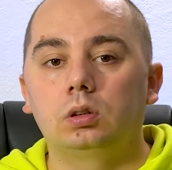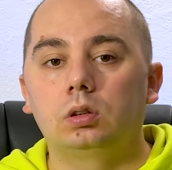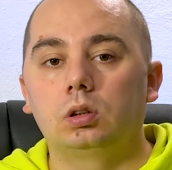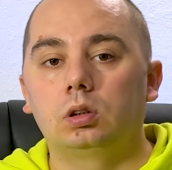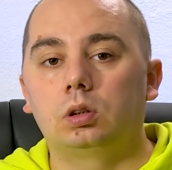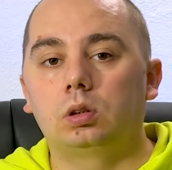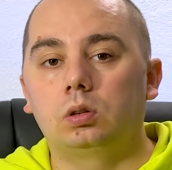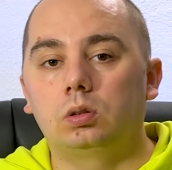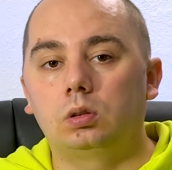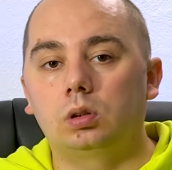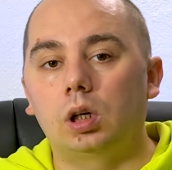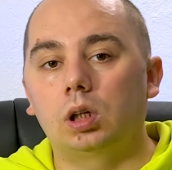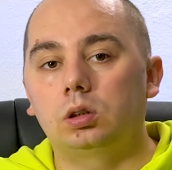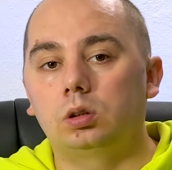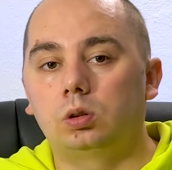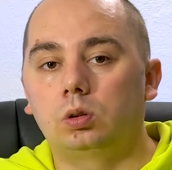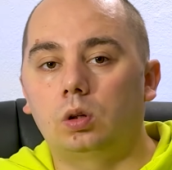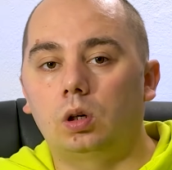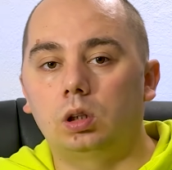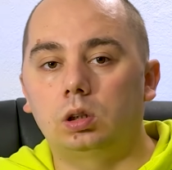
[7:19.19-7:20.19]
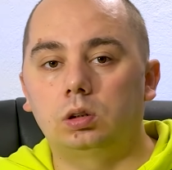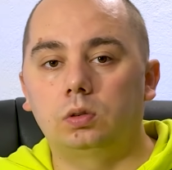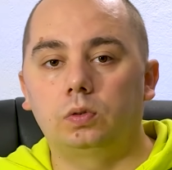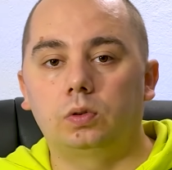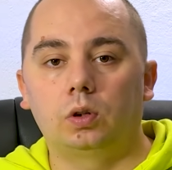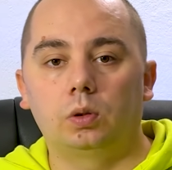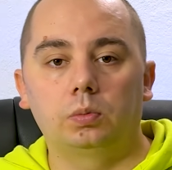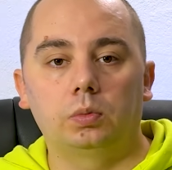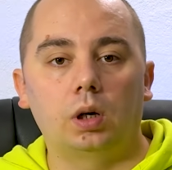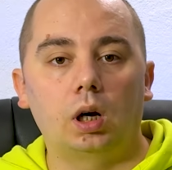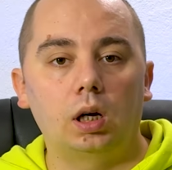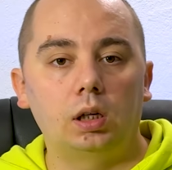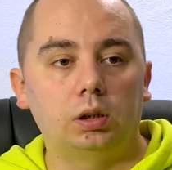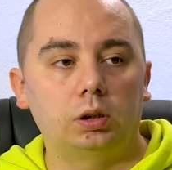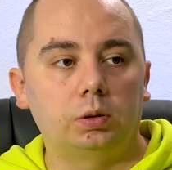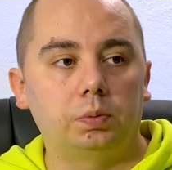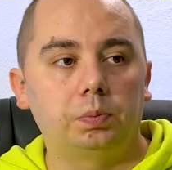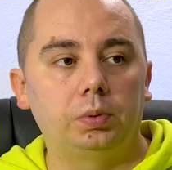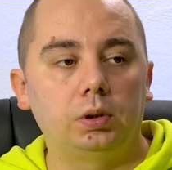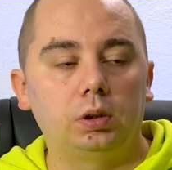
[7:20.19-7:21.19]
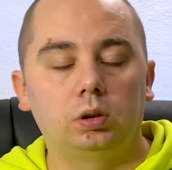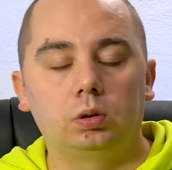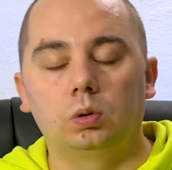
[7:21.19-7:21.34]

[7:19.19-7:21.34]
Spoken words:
that trust from ISP